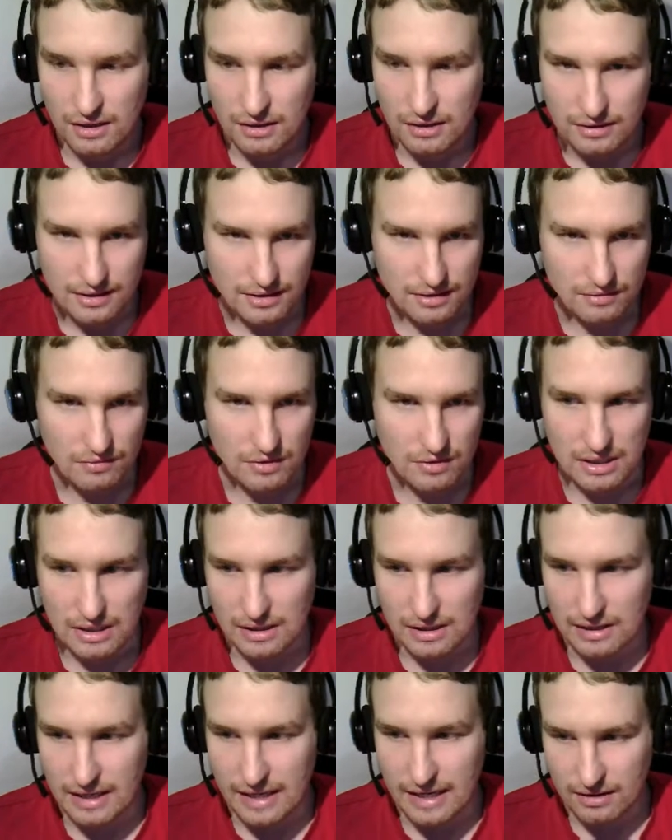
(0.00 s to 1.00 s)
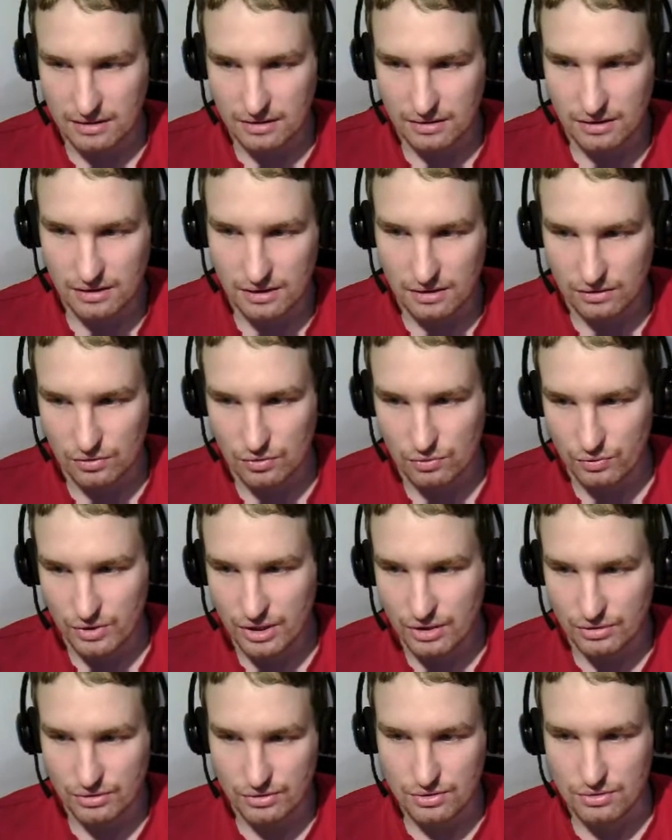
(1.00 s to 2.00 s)
This we need later to
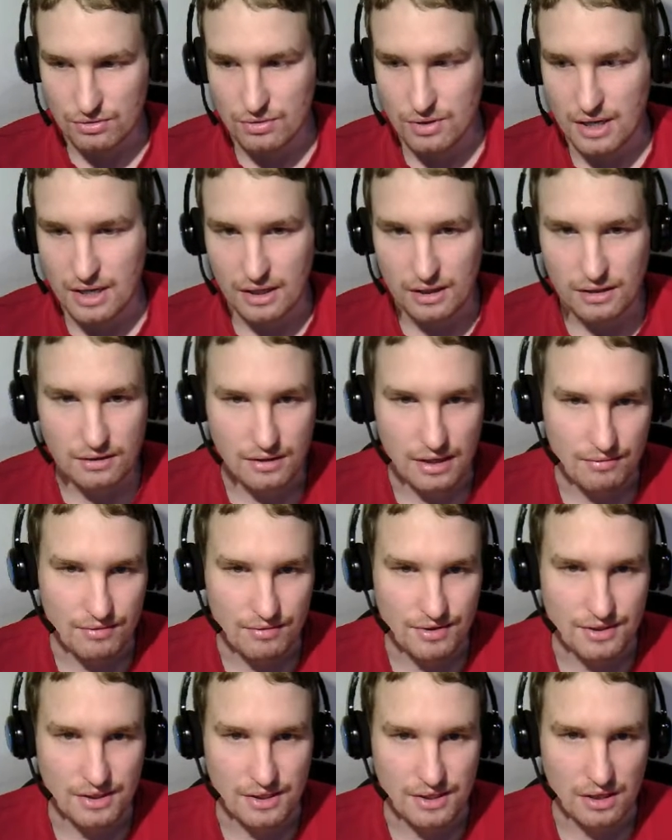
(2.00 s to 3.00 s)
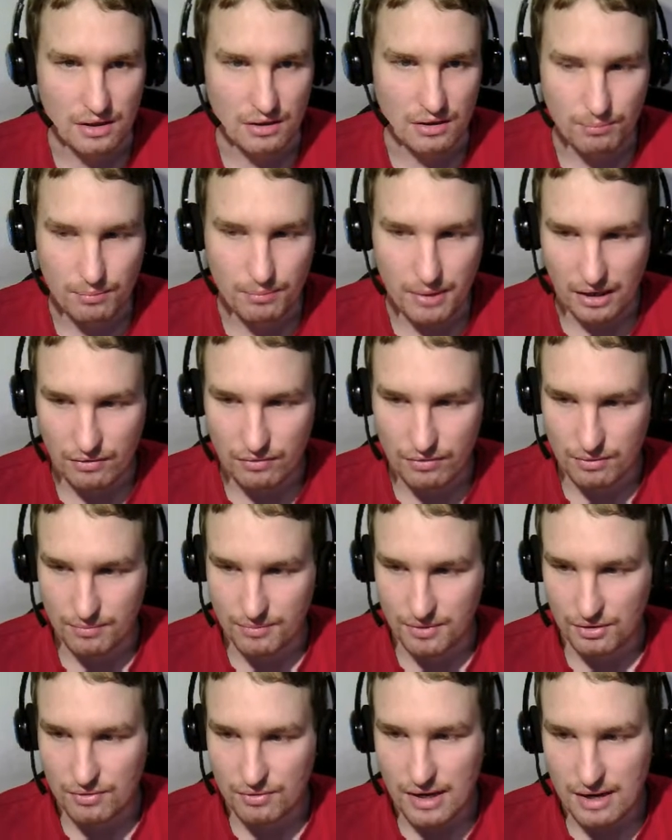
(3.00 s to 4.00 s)
reconstruct everything back from
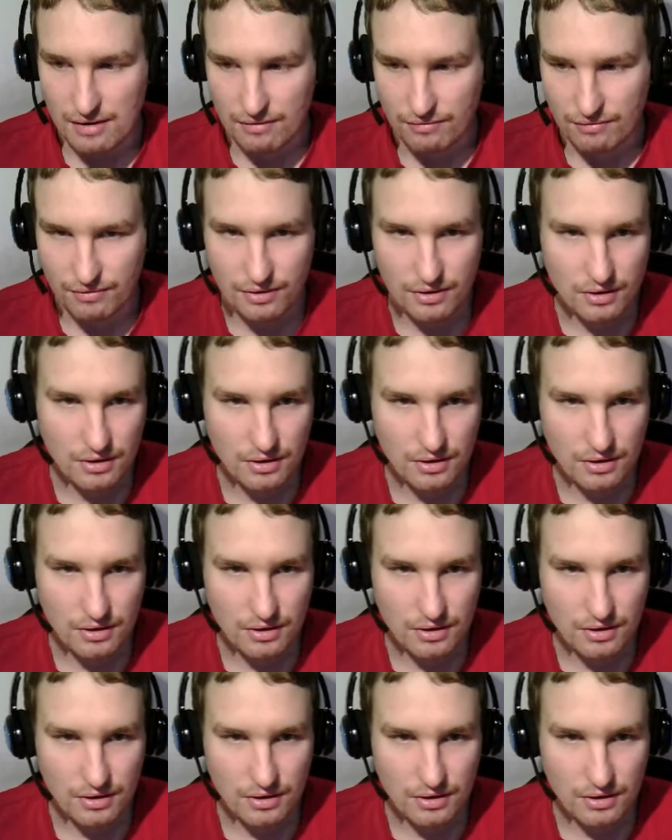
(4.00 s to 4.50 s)
the graph.